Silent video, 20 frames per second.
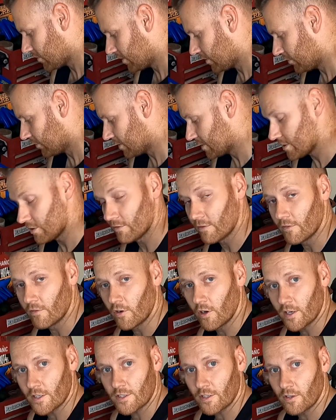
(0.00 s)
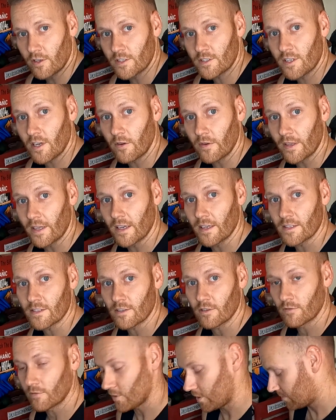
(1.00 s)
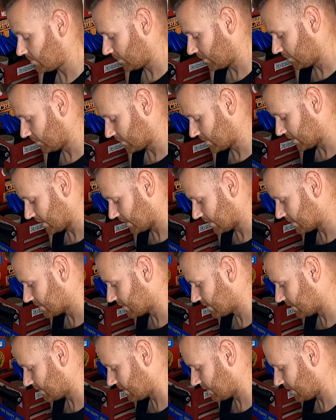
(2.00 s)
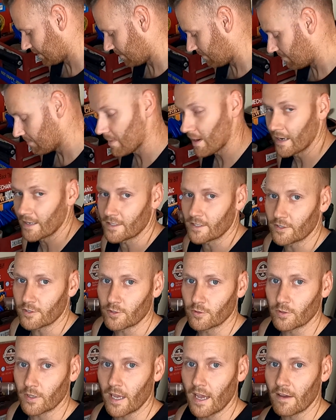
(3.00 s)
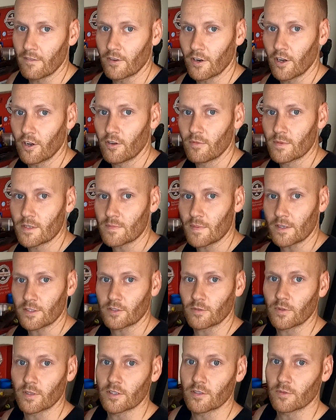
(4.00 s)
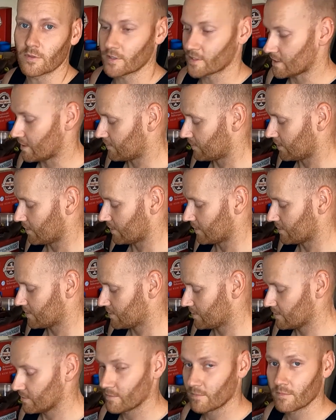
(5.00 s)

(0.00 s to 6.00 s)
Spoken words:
already got yourself a vise, guys, go and get yourself one, because it is an amazing tool to have at home, especially when you're doing stuff like this.